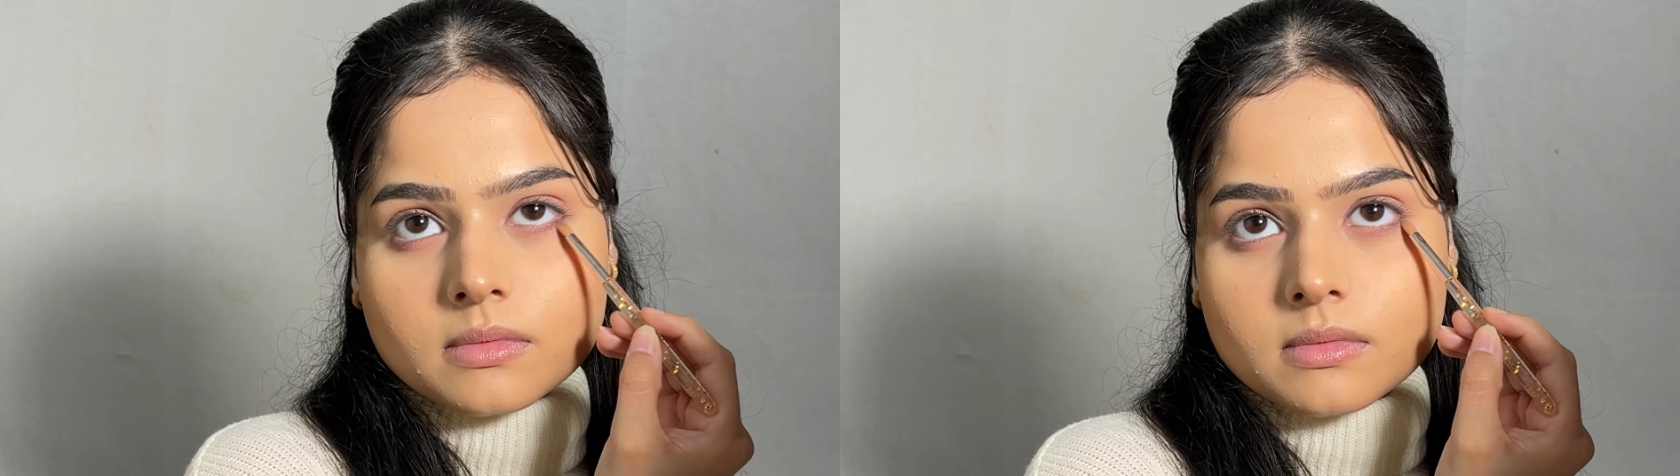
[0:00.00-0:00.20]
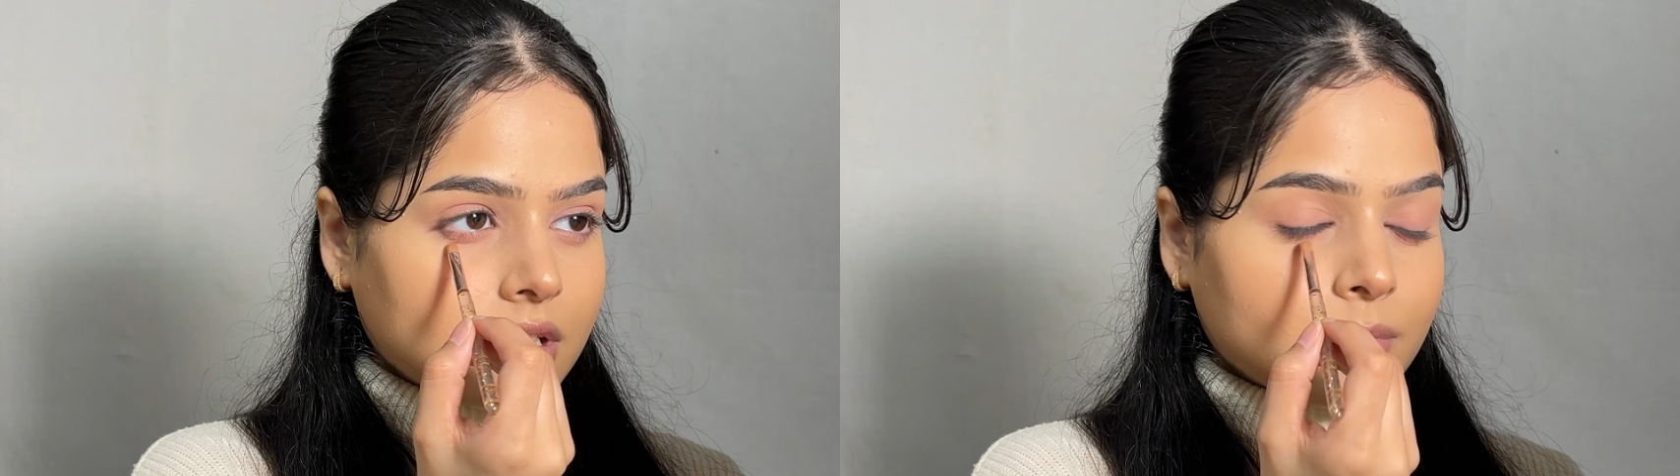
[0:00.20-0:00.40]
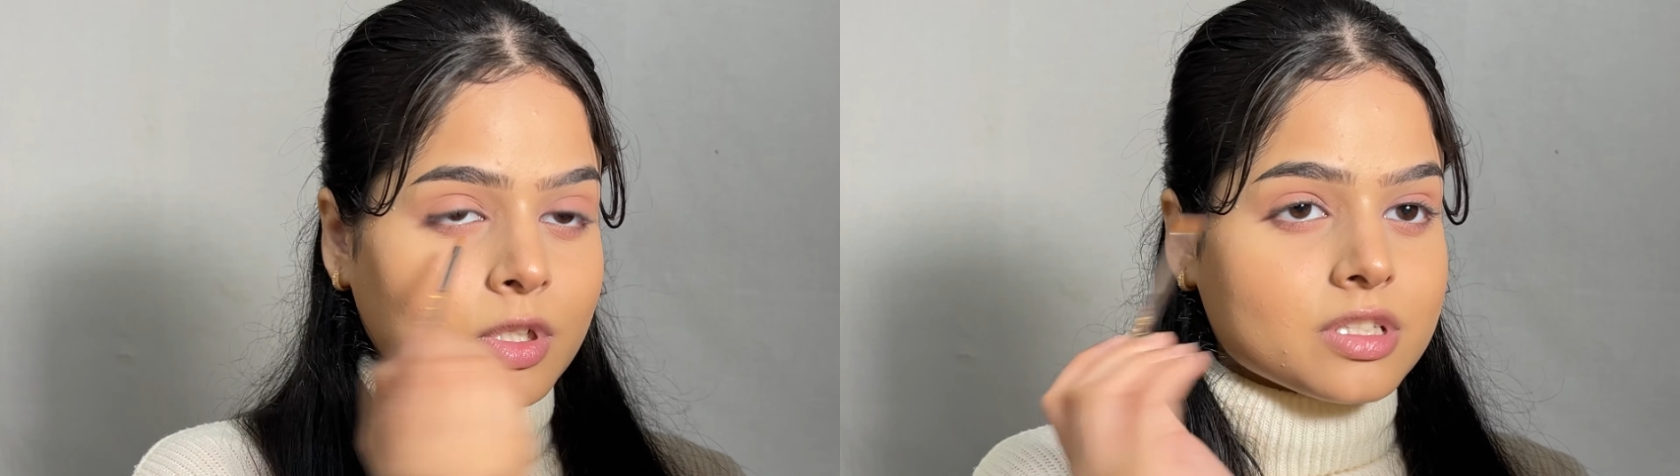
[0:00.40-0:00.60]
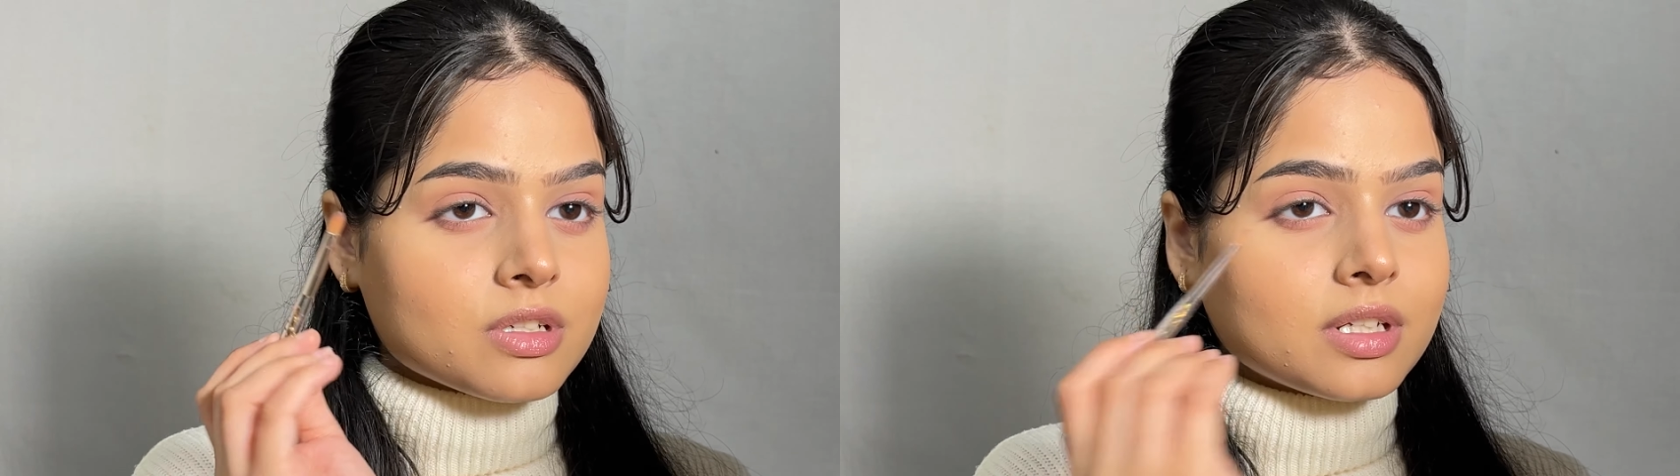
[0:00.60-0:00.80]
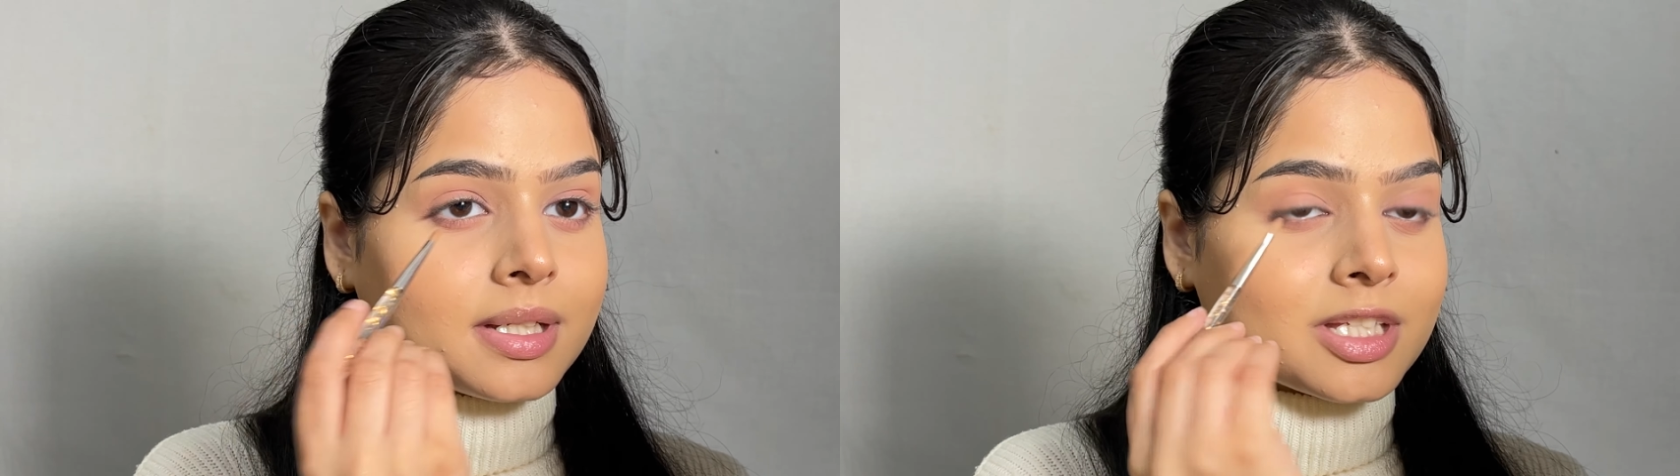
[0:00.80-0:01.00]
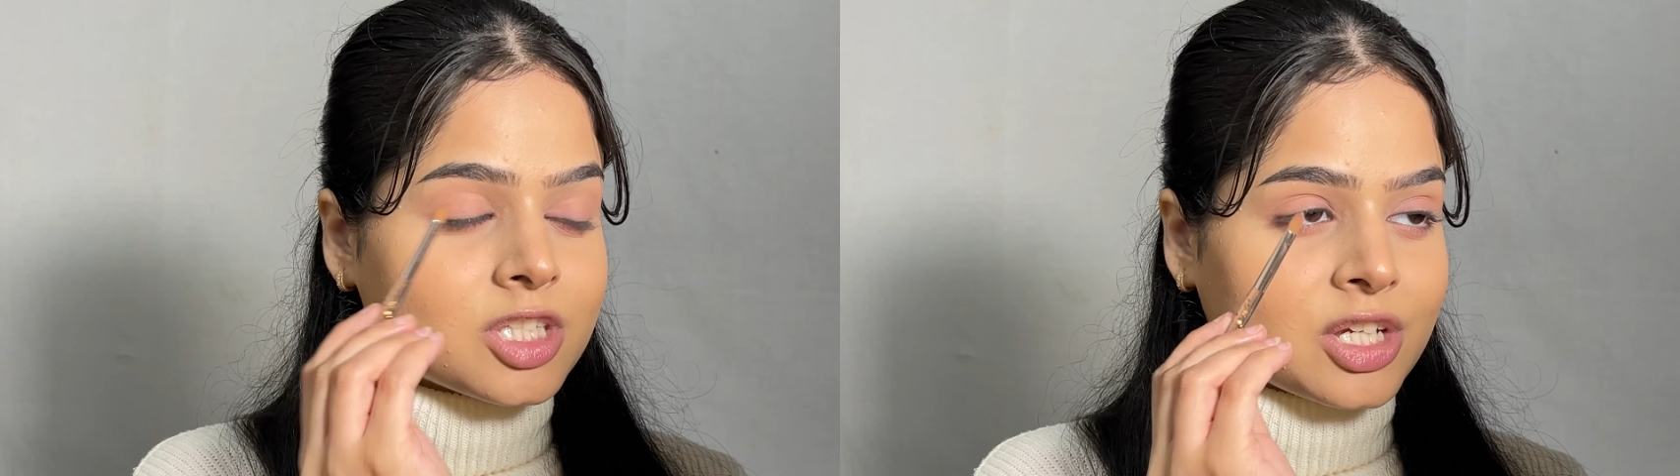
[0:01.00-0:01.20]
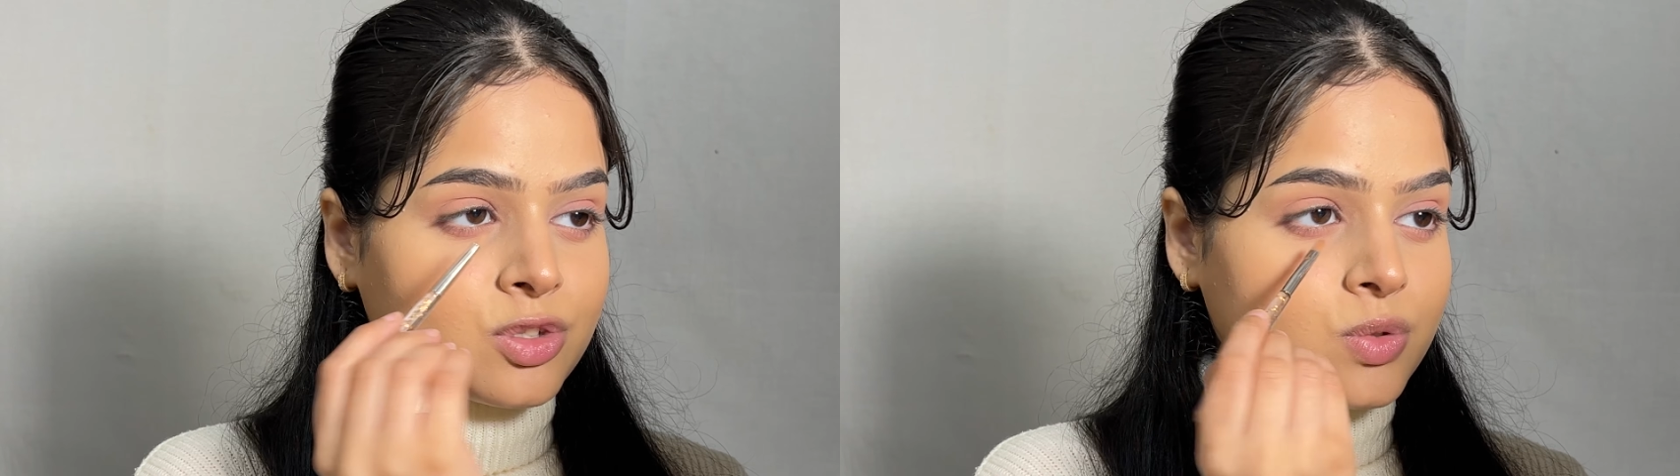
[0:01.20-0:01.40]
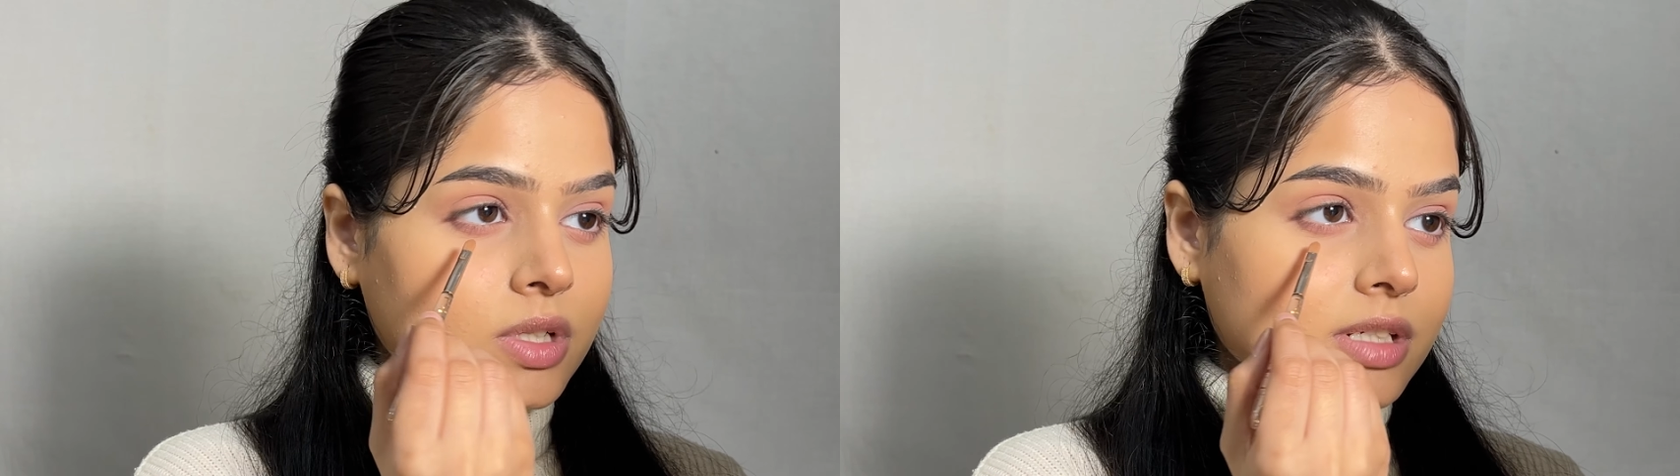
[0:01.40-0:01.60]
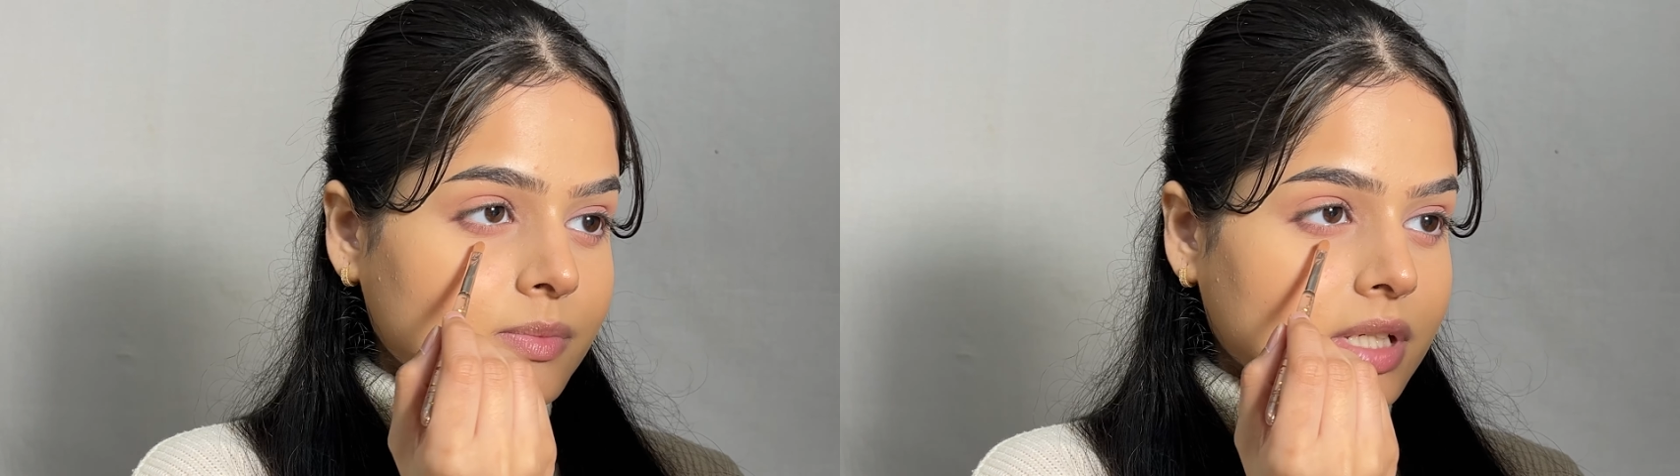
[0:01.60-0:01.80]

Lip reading: And I'm also gonna accentuate